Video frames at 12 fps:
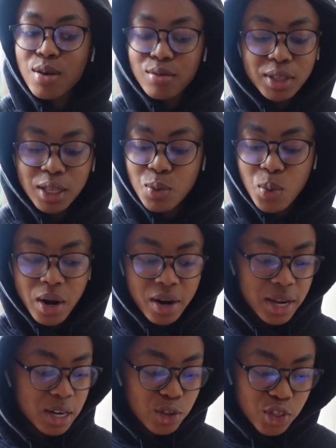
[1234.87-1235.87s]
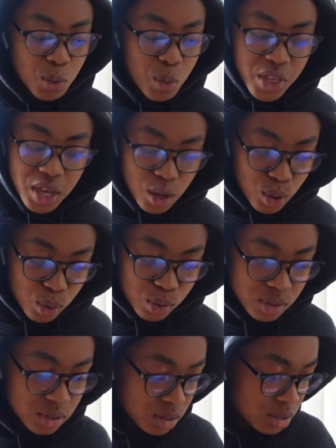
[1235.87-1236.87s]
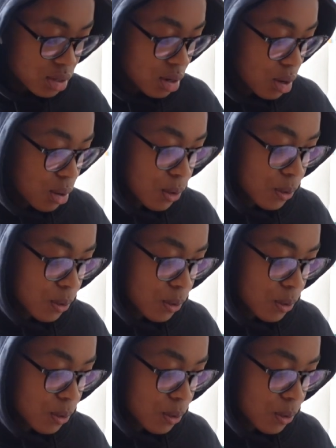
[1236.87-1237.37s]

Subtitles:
don't really wear anything with heels, so